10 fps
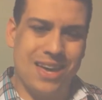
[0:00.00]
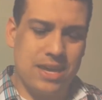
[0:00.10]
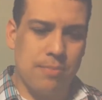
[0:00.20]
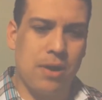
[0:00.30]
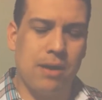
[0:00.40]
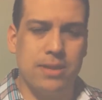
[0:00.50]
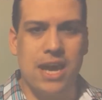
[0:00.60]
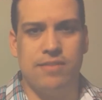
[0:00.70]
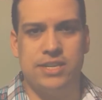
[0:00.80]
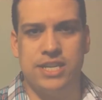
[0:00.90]
You probably
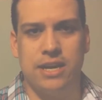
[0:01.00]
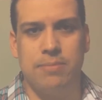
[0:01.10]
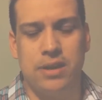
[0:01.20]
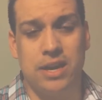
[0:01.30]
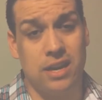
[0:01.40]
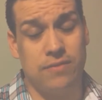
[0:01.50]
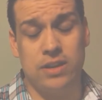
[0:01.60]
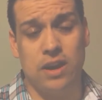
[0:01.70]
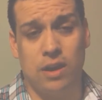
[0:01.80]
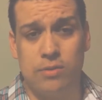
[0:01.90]
have a chip, and if
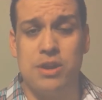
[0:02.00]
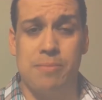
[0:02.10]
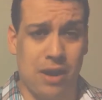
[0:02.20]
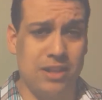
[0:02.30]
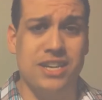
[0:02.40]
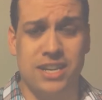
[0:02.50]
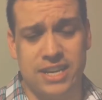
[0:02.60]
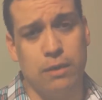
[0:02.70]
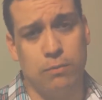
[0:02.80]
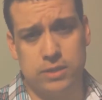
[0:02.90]
you don't, you're probably going
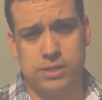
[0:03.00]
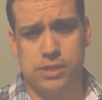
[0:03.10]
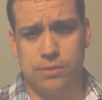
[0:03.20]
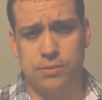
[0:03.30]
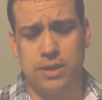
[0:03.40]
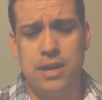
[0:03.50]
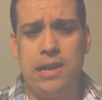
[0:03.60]
to get one soon.